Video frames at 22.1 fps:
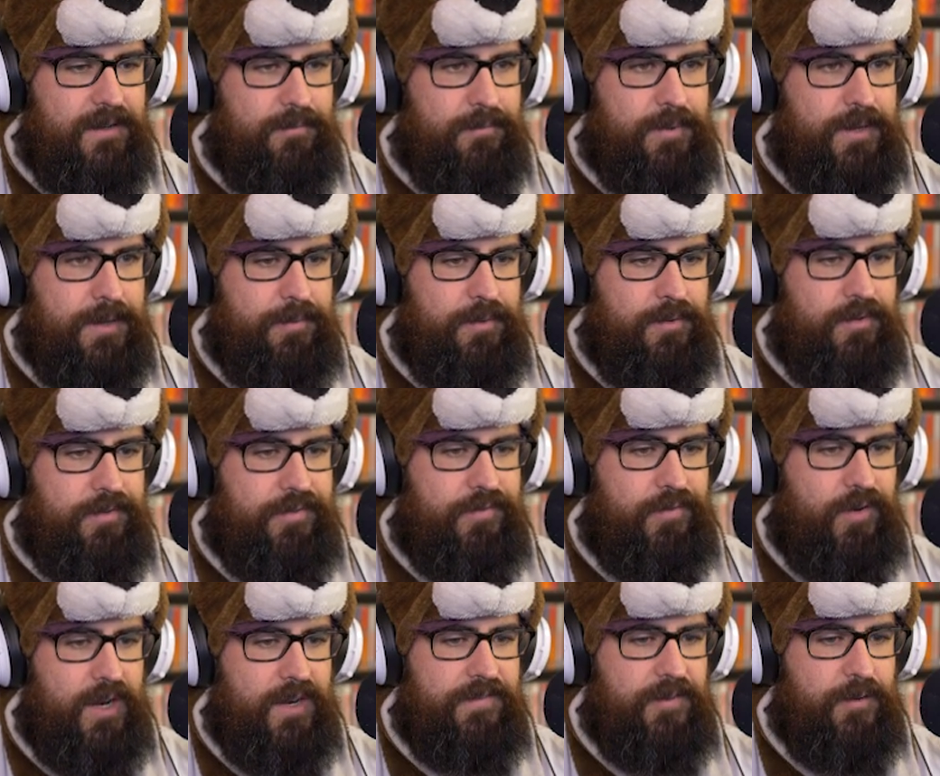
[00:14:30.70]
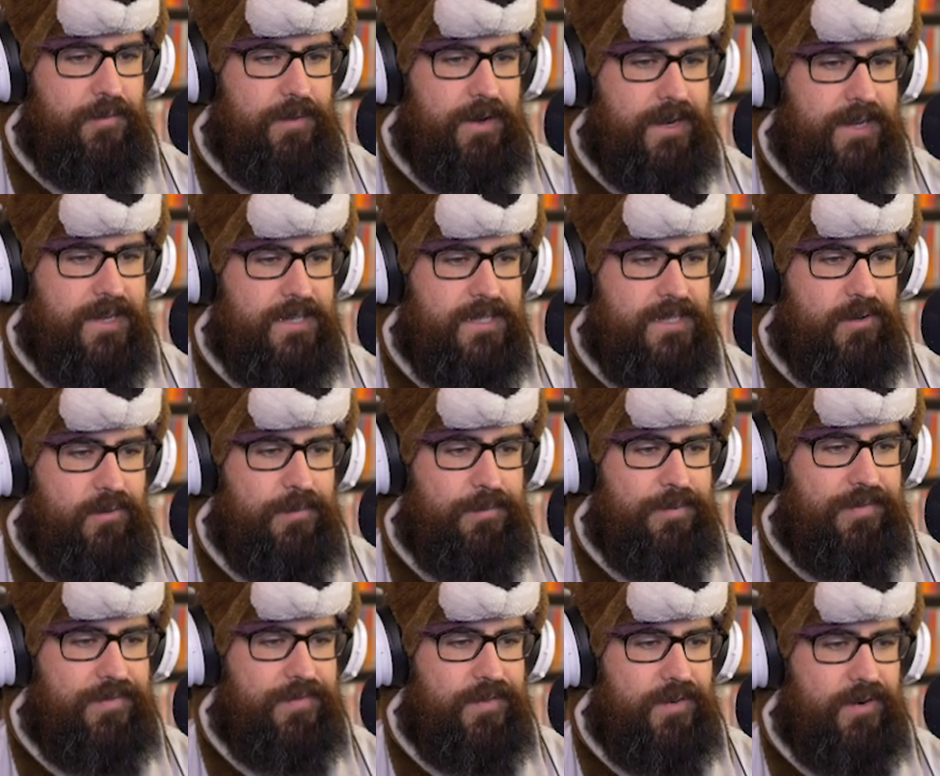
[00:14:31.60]
People are afraid of you, Maki, so we
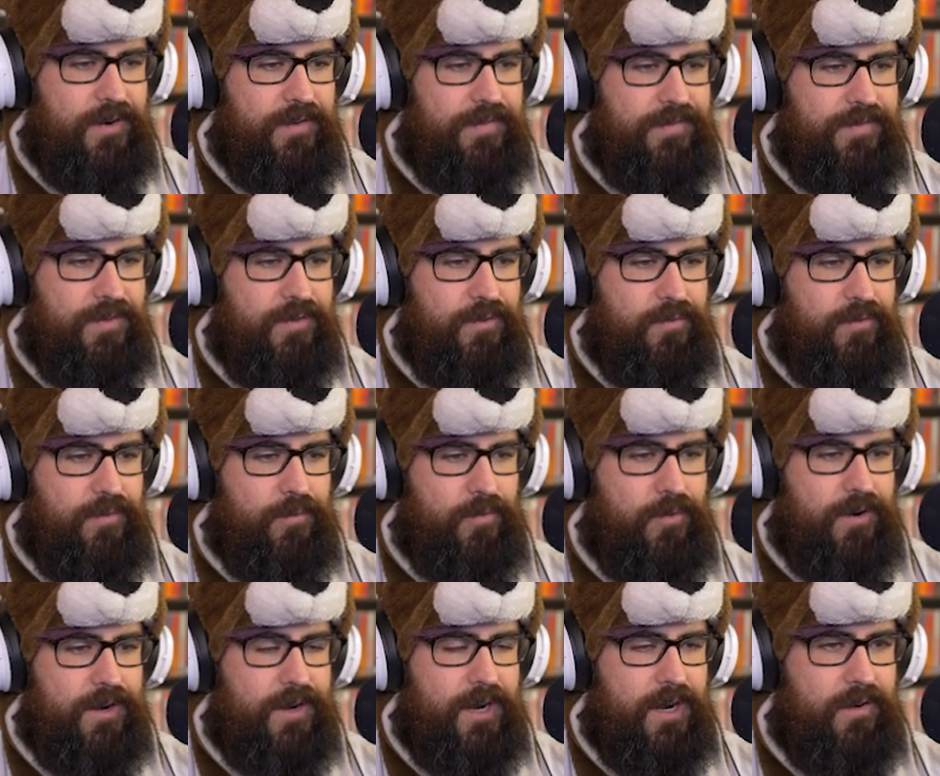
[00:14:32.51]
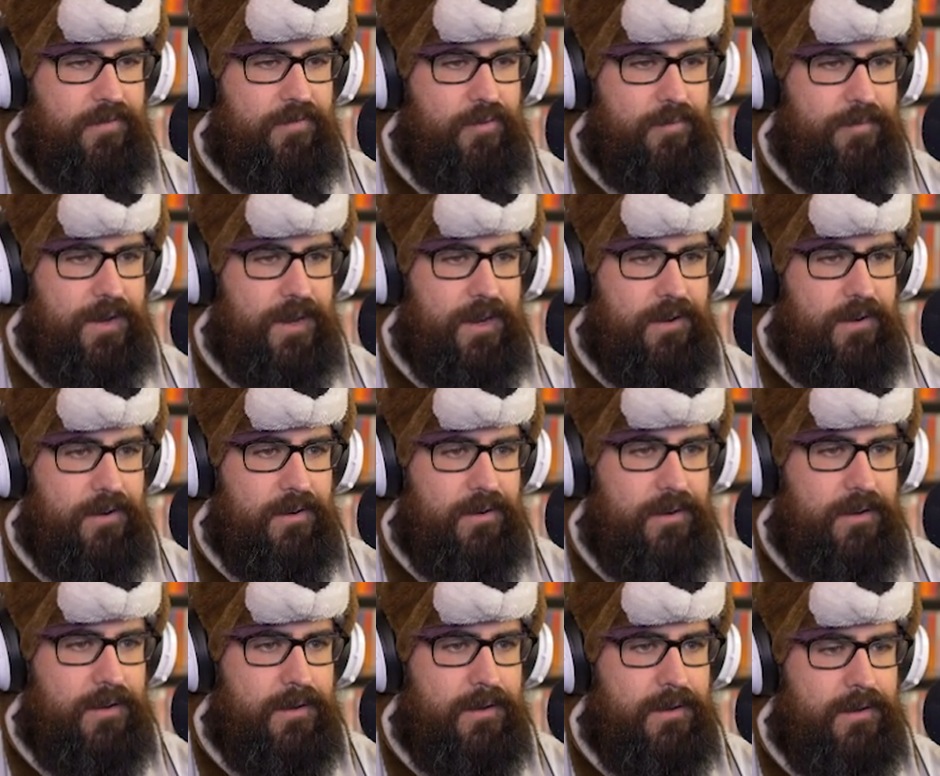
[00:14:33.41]
prefer if you were more careful, Meow.
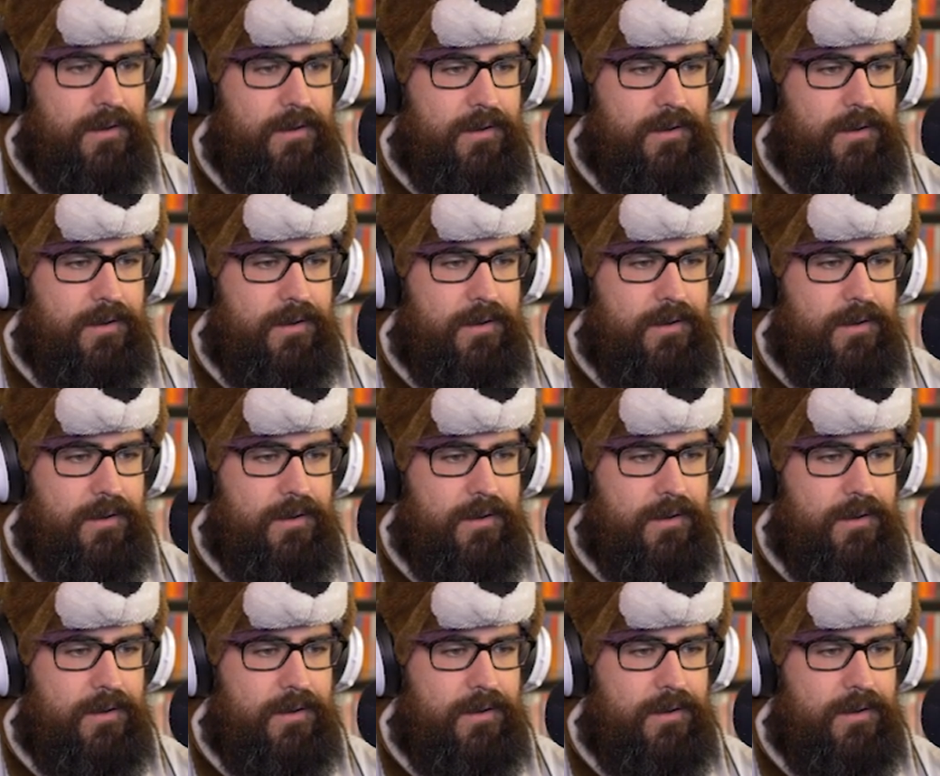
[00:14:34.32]
Mm.